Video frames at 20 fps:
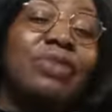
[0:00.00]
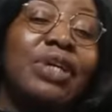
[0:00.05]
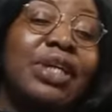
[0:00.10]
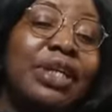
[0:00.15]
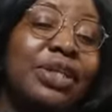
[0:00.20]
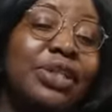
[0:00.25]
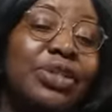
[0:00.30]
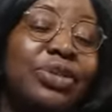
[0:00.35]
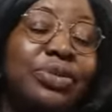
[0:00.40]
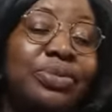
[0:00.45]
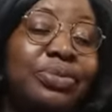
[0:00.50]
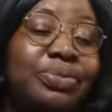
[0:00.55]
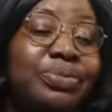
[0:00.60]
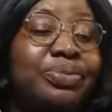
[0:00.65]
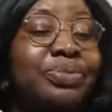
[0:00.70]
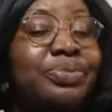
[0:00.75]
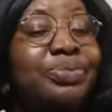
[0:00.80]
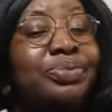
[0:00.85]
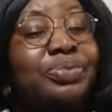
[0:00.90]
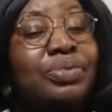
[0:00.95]
vacation
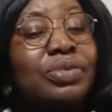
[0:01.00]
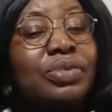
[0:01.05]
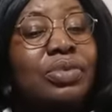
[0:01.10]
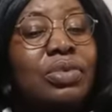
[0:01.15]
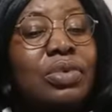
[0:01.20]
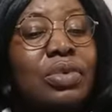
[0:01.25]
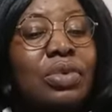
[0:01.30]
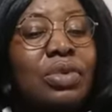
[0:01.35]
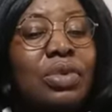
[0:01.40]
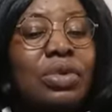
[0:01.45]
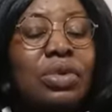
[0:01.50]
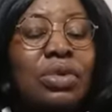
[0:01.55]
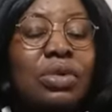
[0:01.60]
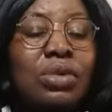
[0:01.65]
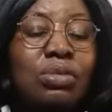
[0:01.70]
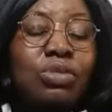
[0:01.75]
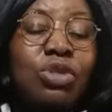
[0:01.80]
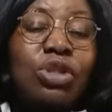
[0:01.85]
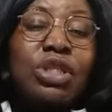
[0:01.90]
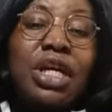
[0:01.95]

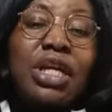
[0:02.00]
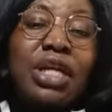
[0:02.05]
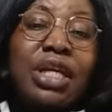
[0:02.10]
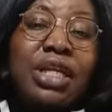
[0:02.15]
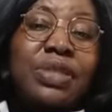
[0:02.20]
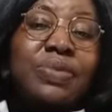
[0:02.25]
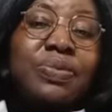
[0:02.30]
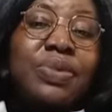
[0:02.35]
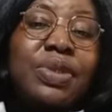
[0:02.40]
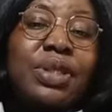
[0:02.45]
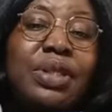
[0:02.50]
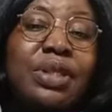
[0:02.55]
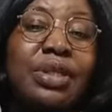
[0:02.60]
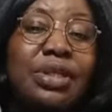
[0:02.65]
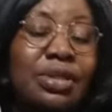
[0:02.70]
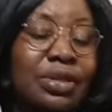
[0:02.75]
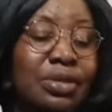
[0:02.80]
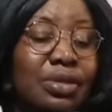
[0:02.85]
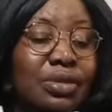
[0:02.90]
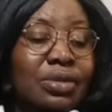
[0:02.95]
o je next week
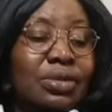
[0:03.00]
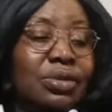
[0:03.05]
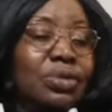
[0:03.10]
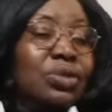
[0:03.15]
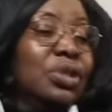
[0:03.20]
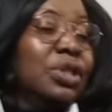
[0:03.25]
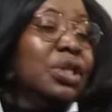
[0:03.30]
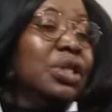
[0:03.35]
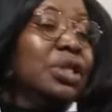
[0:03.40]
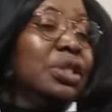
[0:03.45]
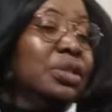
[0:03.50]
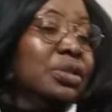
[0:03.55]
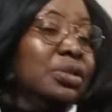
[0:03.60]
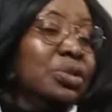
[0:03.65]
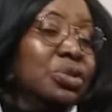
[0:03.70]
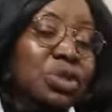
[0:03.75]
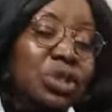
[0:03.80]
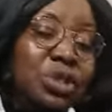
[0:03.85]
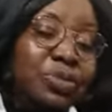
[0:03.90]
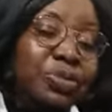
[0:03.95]
o ye yin
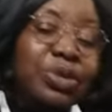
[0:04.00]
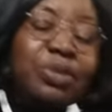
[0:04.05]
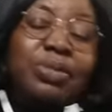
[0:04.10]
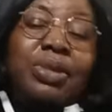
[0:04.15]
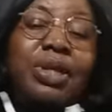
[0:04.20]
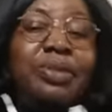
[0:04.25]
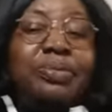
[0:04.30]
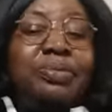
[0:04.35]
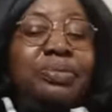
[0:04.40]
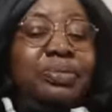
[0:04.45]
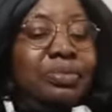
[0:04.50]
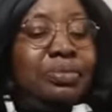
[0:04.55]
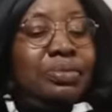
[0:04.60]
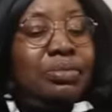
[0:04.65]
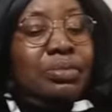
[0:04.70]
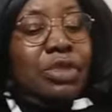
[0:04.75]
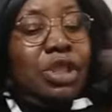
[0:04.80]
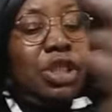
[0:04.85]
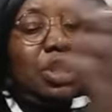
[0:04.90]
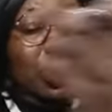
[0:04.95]
ko si problem
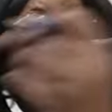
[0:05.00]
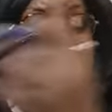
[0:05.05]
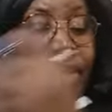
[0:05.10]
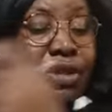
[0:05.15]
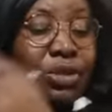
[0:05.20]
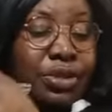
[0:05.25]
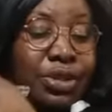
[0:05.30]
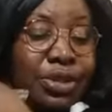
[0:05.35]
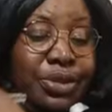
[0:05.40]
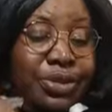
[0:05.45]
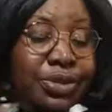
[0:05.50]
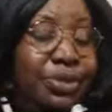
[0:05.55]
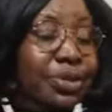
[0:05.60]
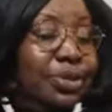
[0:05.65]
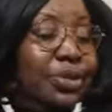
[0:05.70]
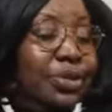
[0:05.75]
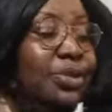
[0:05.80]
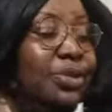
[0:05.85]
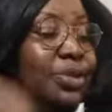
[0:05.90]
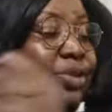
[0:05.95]
e se gan
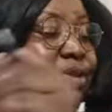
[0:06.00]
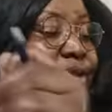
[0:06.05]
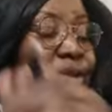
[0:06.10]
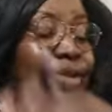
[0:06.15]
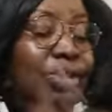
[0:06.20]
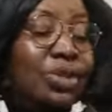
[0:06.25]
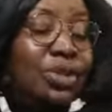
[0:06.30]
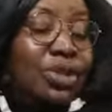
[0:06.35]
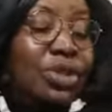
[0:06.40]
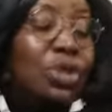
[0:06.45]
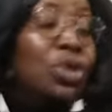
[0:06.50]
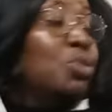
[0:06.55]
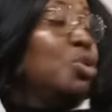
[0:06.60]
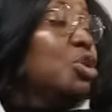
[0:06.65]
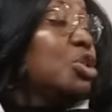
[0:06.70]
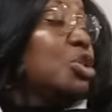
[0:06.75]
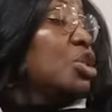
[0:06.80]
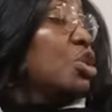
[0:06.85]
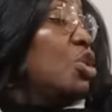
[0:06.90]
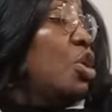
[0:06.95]
so
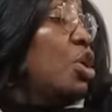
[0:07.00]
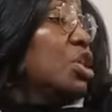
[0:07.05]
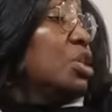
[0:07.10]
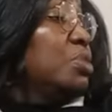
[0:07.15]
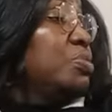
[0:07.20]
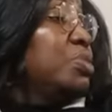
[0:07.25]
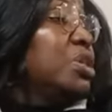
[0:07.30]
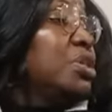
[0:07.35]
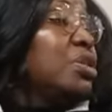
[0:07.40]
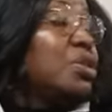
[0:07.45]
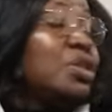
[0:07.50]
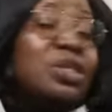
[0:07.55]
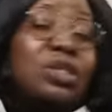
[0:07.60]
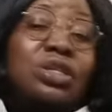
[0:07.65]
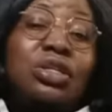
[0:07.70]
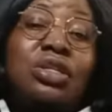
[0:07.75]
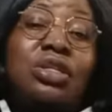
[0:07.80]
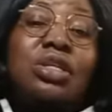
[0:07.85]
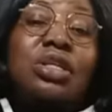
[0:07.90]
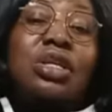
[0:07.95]
mo ti ko yin
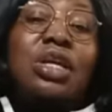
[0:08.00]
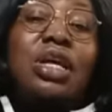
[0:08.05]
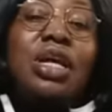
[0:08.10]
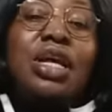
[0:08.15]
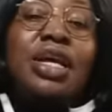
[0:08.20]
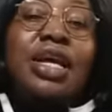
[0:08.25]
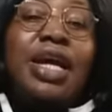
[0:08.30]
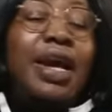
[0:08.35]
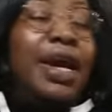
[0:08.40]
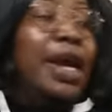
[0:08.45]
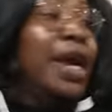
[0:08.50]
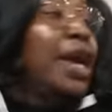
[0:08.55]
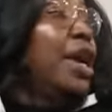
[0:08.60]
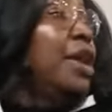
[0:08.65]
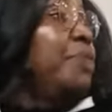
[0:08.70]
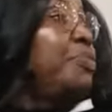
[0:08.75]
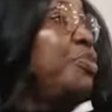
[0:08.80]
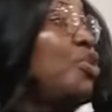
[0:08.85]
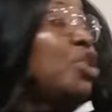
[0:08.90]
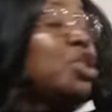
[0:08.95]
bi
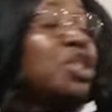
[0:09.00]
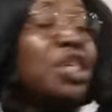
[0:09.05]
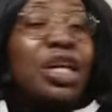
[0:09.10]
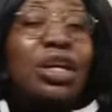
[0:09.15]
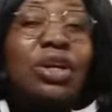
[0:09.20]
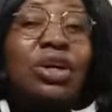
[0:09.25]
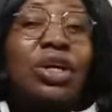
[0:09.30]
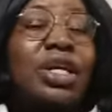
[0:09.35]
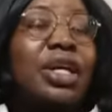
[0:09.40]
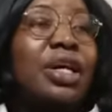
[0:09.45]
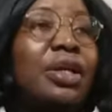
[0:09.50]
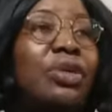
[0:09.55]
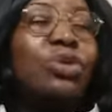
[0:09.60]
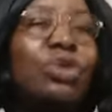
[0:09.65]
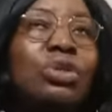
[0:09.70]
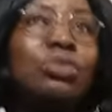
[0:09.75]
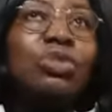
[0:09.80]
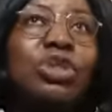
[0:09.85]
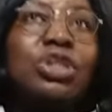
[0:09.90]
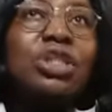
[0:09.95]
eh bi won se lo yen
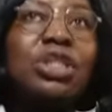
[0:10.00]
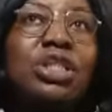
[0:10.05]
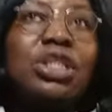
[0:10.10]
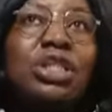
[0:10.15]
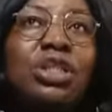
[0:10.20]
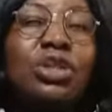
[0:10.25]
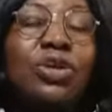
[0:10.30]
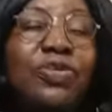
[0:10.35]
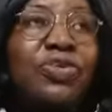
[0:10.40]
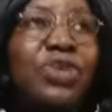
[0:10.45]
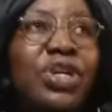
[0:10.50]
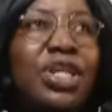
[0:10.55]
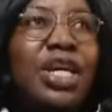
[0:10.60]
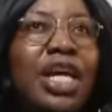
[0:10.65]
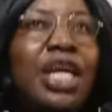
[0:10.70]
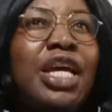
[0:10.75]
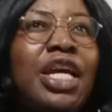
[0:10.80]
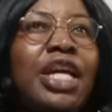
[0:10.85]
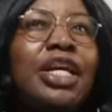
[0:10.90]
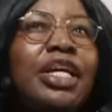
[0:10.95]
o ni mo ti so fun
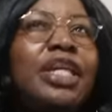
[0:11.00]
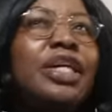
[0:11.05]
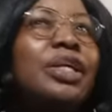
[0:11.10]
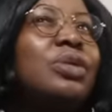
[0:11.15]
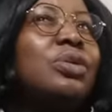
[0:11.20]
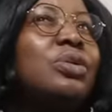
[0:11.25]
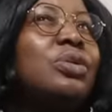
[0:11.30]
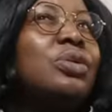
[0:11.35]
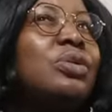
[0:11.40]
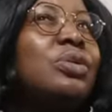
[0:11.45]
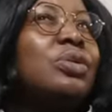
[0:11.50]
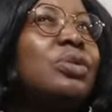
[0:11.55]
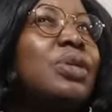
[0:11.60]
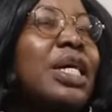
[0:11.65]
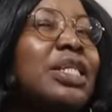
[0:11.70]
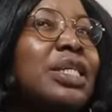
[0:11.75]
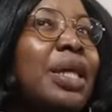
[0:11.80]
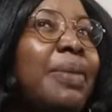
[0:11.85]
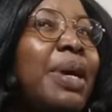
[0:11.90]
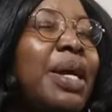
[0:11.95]
yen iru
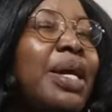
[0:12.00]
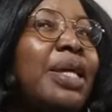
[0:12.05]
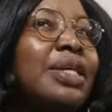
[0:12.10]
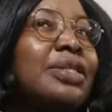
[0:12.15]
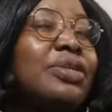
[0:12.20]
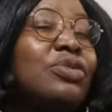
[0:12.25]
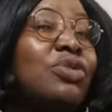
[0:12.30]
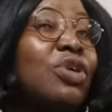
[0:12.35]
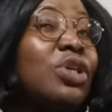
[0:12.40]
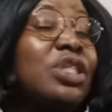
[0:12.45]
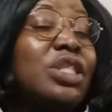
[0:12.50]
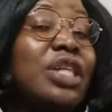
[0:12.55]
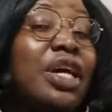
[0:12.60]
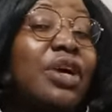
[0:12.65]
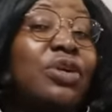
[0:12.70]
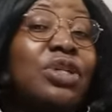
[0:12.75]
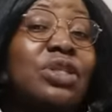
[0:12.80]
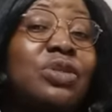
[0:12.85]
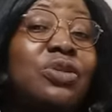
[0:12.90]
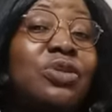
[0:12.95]
cassava yen si won je
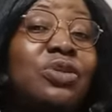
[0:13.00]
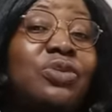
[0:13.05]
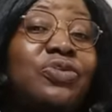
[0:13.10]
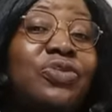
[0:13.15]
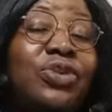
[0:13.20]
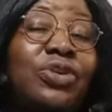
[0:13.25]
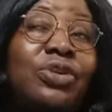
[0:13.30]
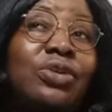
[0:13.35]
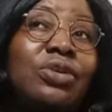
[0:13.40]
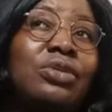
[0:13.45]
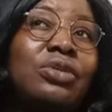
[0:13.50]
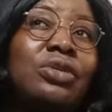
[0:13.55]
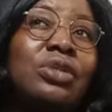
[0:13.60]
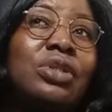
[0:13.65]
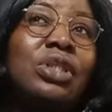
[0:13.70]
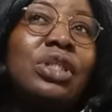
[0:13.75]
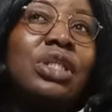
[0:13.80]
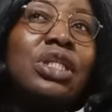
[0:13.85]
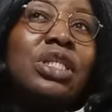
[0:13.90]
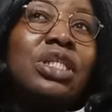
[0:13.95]
o is good for
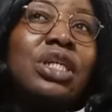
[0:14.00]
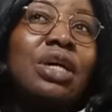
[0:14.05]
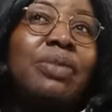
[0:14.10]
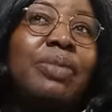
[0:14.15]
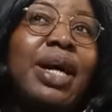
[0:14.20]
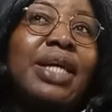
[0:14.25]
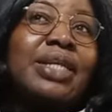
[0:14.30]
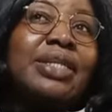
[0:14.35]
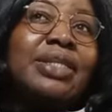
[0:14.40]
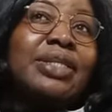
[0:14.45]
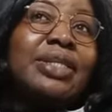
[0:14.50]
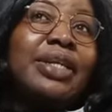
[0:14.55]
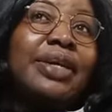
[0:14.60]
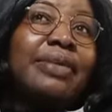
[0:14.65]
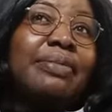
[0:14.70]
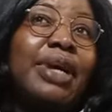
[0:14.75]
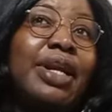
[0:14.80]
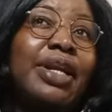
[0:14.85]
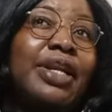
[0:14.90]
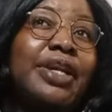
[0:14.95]
ti on ba
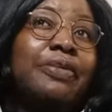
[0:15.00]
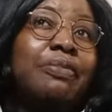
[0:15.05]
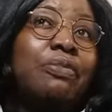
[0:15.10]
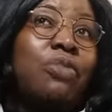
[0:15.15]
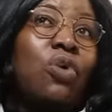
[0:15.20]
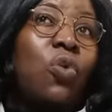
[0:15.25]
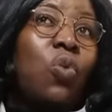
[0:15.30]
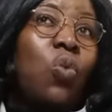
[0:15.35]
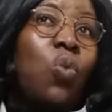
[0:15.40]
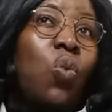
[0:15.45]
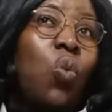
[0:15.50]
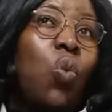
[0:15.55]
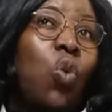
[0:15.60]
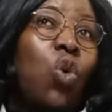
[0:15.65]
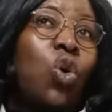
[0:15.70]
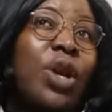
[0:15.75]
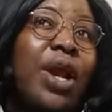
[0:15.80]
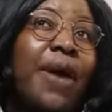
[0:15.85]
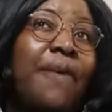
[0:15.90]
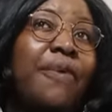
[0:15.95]
se pelepo
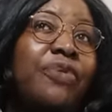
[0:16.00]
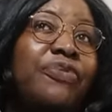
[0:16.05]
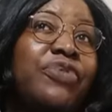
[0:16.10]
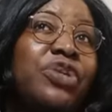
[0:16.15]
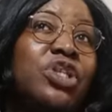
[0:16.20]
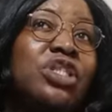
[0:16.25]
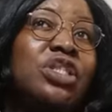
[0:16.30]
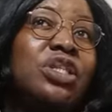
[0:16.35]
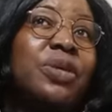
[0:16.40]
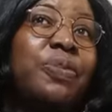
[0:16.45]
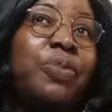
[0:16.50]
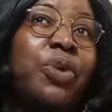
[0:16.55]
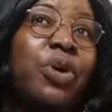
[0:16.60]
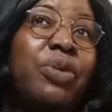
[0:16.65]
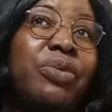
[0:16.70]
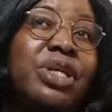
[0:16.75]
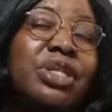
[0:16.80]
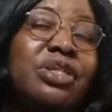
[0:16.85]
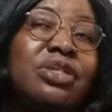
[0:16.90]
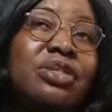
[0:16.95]
koda won fi se
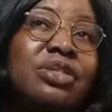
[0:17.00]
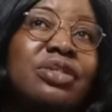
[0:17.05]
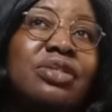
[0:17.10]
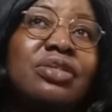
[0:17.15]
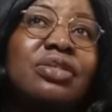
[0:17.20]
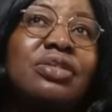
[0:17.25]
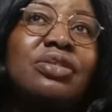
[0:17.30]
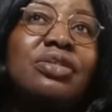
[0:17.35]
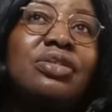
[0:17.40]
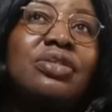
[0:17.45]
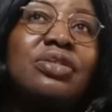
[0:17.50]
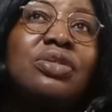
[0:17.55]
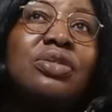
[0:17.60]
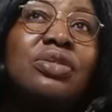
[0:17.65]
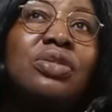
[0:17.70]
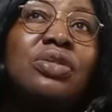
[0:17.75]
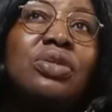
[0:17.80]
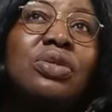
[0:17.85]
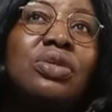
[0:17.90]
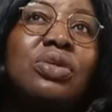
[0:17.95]
porridge
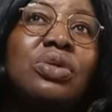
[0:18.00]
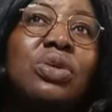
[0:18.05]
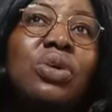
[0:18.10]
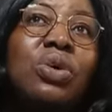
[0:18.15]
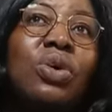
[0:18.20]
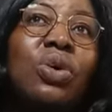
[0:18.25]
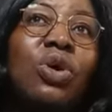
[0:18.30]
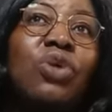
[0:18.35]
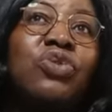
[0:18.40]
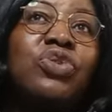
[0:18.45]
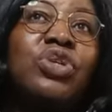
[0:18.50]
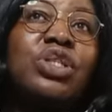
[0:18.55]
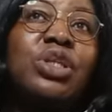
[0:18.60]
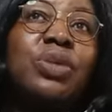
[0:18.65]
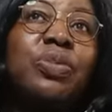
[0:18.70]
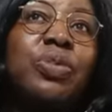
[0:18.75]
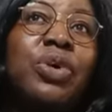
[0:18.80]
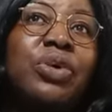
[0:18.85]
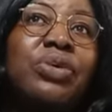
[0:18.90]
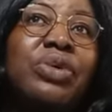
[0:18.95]
won fi
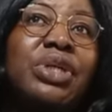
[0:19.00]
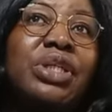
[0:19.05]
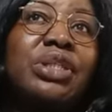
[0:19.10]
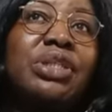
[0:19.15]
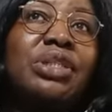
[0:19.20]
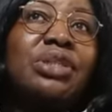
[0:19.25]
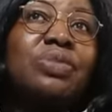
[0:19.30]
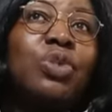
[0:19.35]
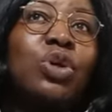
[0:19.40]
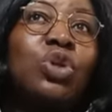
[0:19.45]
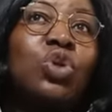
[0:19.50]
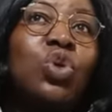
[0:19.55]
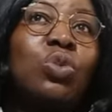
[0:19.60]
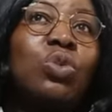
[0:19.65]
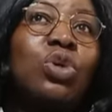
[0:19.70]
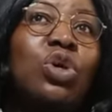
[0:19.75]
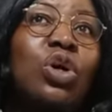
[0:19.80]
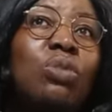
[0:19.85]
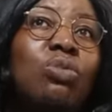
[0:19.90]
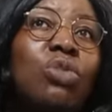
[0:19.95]
se porridge but ko
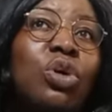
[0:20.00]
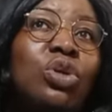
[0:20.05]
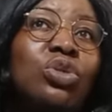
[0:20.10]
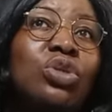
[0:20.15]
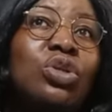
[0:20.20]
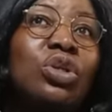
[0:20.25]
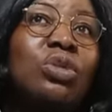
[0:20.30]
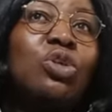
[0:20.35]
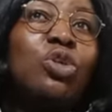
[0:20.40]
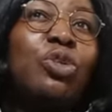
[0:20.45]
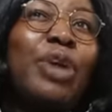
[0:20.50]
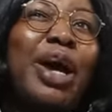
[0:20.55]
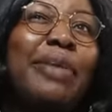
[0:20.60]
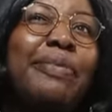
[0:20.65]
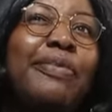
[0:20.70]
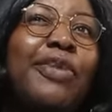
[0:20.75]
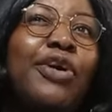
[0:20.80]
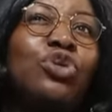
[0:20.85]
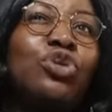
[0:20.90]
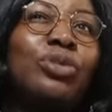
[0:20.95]
budo po ju tori bo
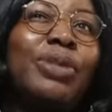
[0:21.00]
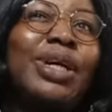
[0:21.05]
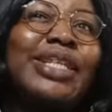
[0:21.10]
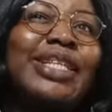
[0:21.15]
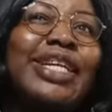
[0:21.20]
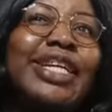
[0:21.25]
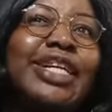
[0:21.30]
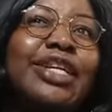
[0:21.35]
ba po ju ma je